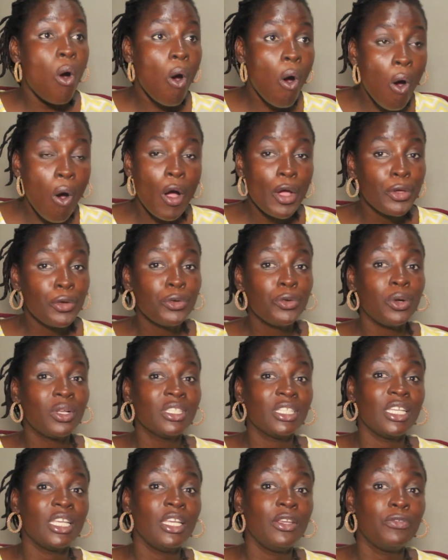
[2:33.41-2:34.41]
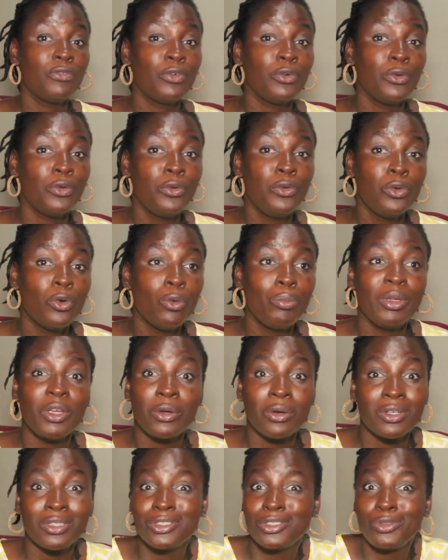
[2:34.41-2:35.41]
or you don't even know
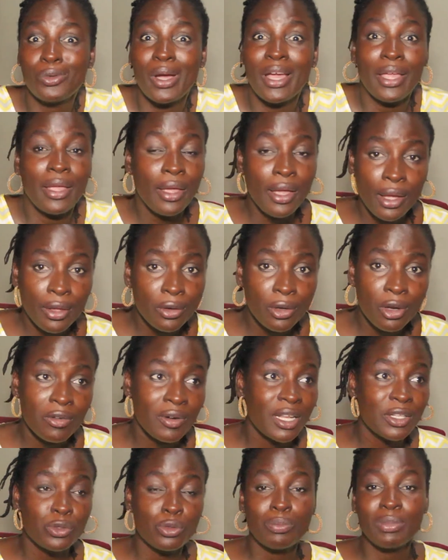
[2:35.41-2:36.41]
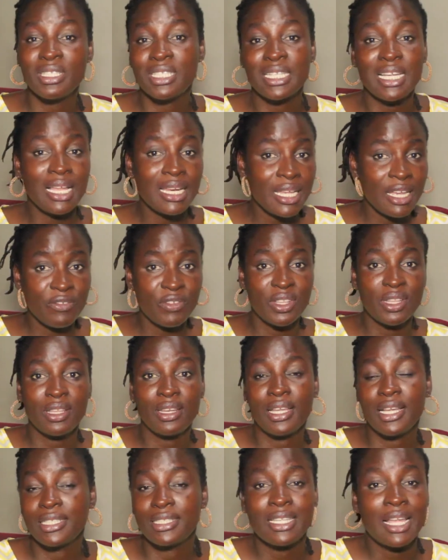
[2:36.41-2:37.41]
because you are ignorant to basically
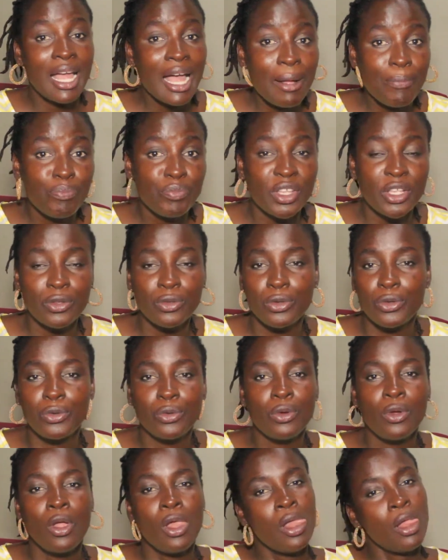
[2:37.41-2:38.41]
everything that is happening to you.